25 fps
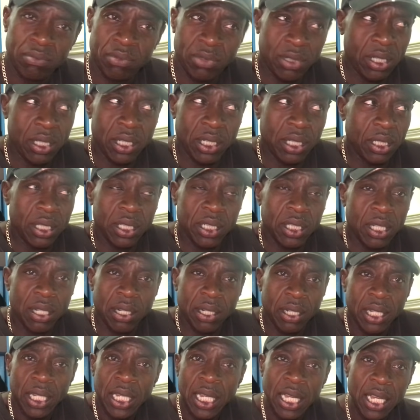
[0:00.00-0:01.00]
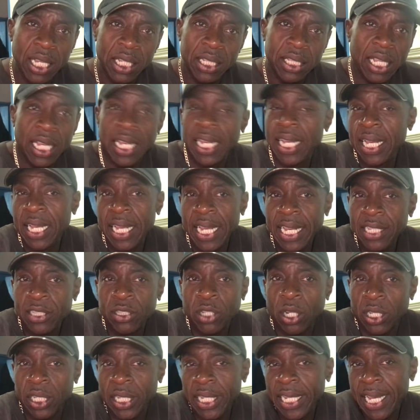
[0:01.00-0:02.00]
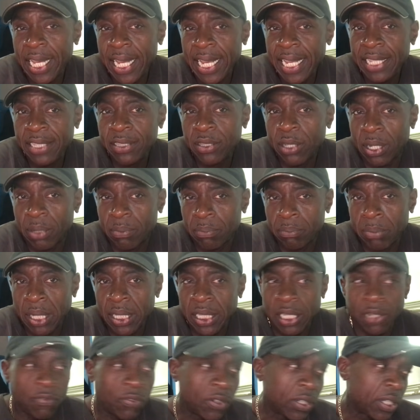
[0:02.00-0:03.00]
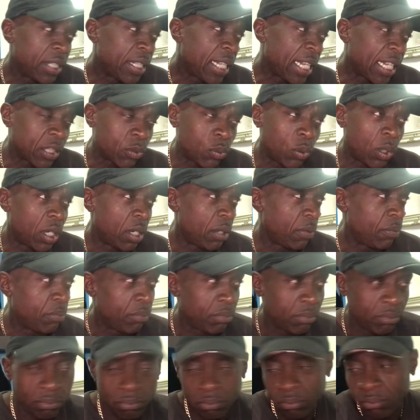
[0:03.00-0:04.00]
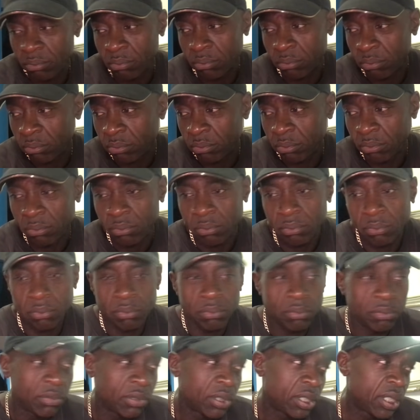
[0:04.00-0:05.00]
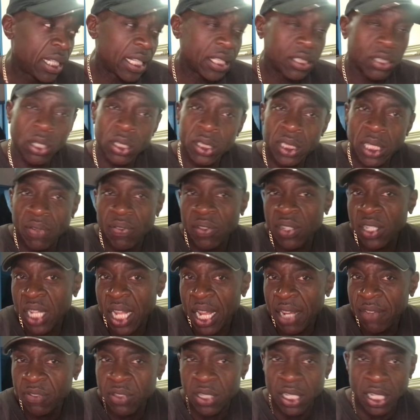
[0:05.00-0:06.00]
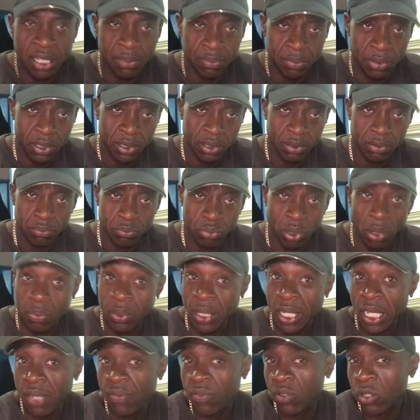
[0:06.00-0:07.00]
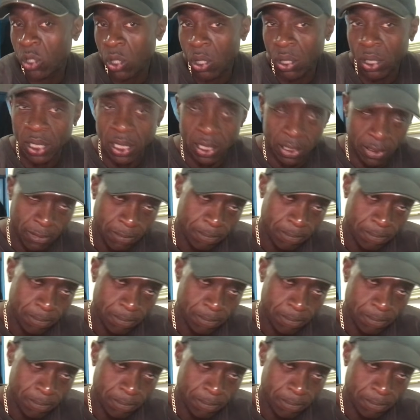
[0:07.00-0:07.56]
You know, He's got money for the next, what, 6 or 7 lifetimes, probably even longer.